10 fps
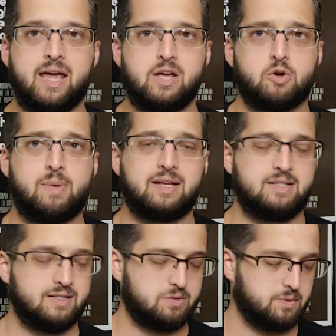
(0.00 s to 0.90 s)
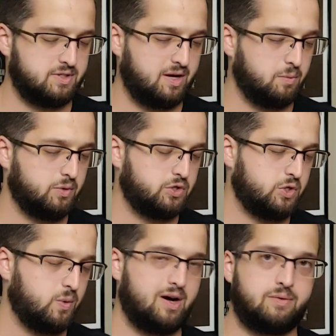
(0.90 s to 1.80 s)
Anchor Bay tins, which I will
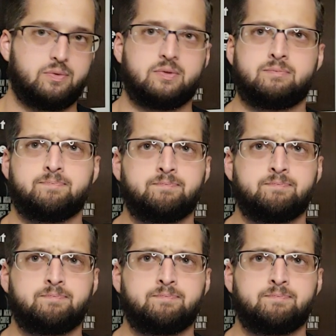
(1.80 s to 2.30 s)
show off